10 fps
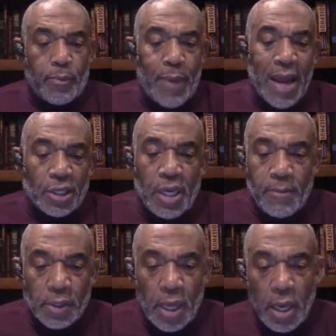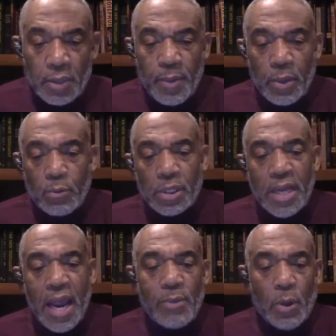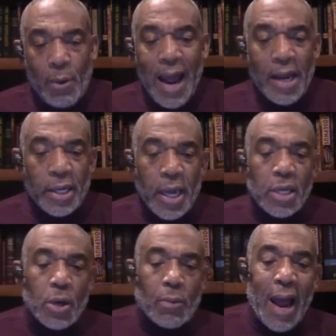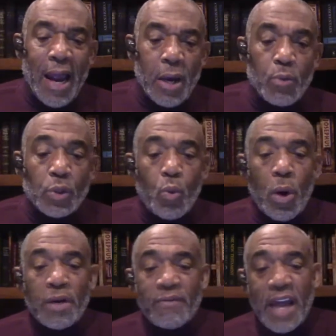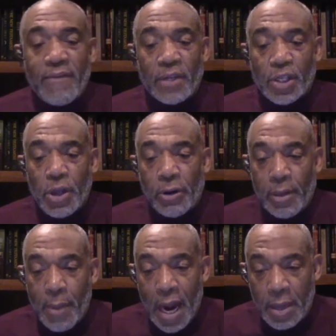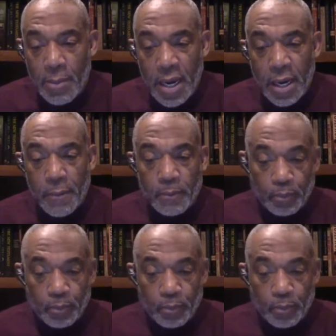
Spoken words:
Bathsheba's husband was named Uriah, and Uriah was one of David's 30 mighty men.